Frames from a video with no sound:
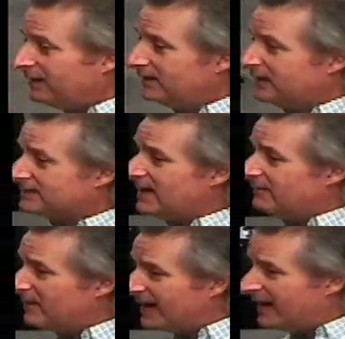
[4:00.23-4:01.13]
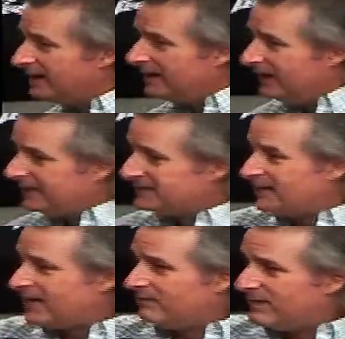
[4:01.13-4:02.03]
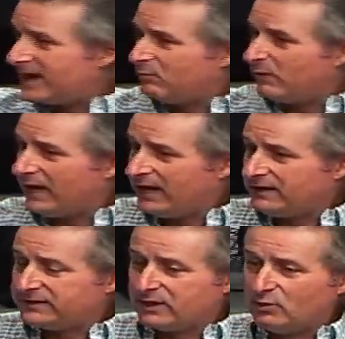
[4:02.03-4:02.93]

It's not my way to go